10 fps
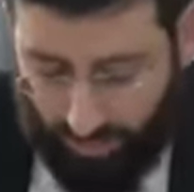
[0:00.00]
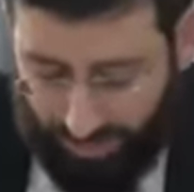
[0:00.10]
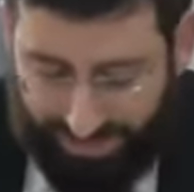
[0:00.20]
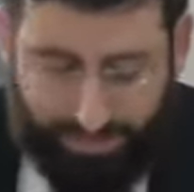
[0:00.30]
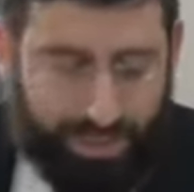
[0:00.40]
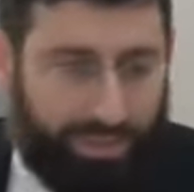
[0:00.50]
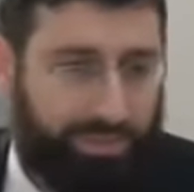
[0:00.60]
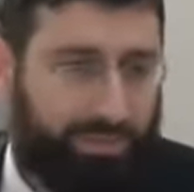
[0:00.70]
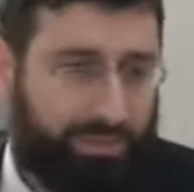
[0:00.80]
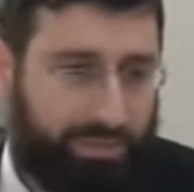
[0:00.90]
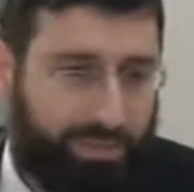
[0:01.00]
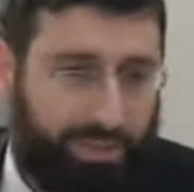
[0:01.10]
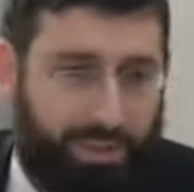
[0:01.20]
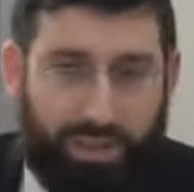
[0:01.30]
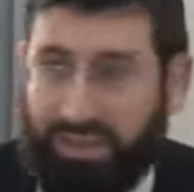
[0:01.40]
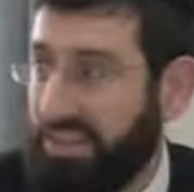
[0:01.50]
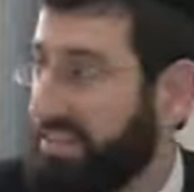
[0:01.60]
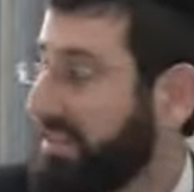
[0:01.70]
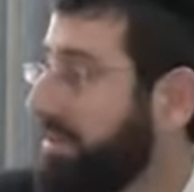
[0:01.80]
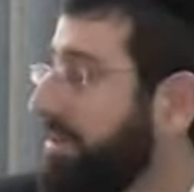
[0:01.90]
What does that mean?
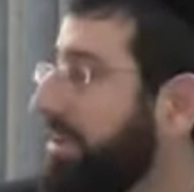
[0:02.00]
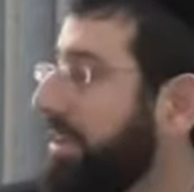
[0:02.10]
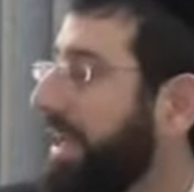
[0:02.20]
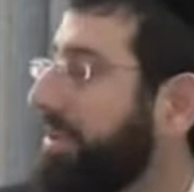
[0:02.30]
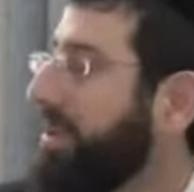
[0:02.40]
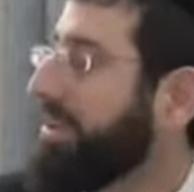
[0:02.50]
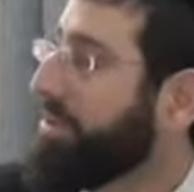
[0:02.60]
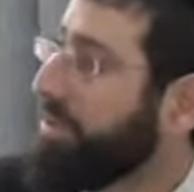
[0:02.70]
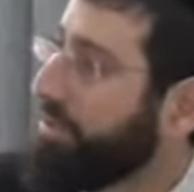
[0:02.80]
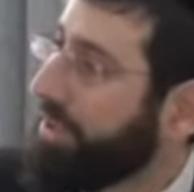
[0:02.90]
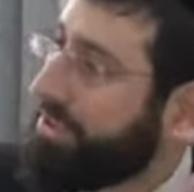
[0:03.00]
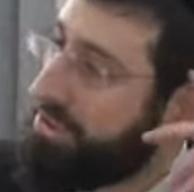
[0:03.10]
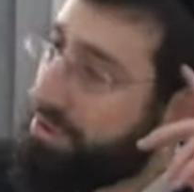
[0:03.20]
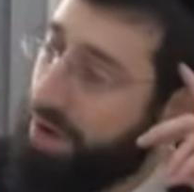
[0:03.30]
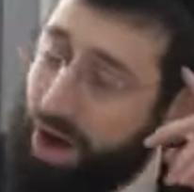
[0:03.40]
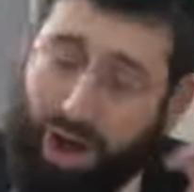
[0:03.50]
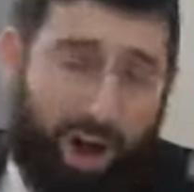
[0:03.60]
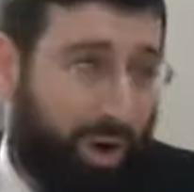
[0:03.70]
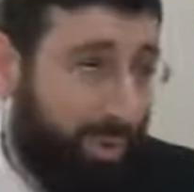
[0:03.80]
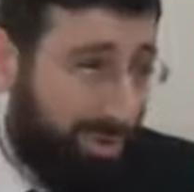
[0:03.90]
They so like what the, the Greeks knew.
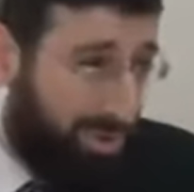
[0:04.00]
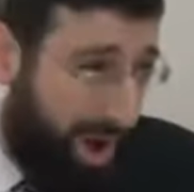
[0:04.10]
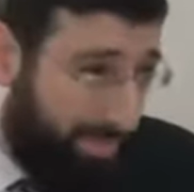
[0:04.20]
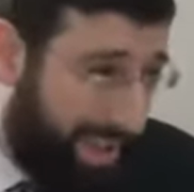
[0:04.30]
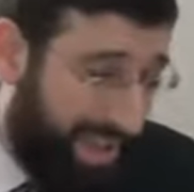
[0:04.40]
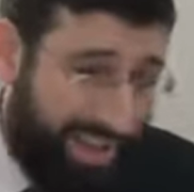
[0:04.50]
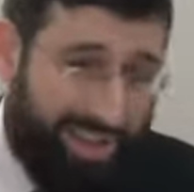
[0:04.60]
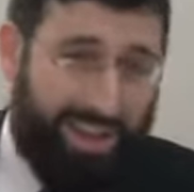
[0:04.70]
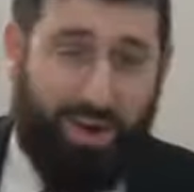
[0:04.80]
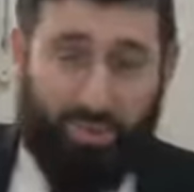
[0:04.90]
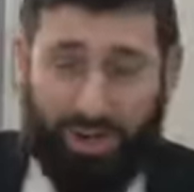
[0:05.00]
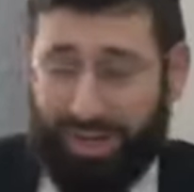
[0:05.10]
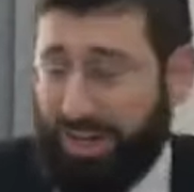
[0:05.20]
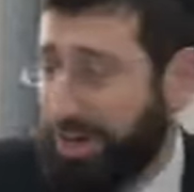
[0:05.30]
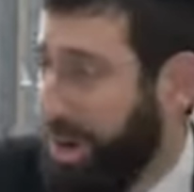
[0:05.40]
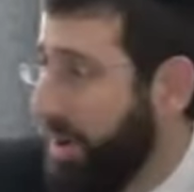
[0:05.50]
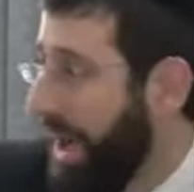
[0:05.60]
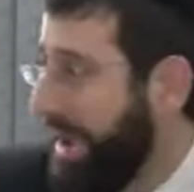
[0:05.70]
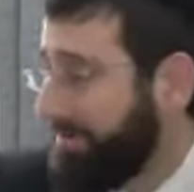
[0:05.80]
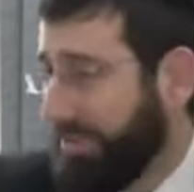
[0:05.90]
Oh, we're tame. We're gonna
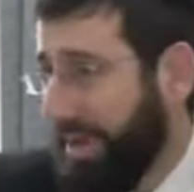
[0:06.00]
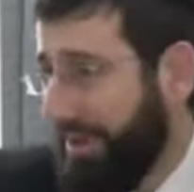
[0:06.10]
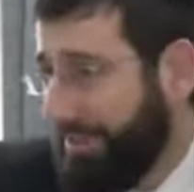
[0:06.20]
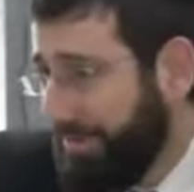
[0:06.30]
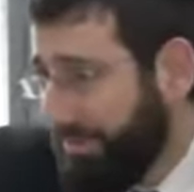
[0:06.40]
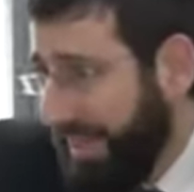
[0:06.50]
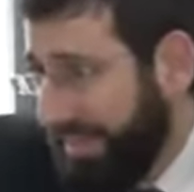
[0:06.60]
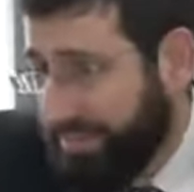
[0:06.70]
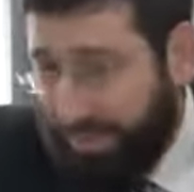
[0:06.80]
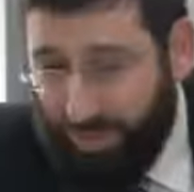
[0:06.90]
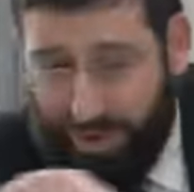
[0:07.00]
go after every flask of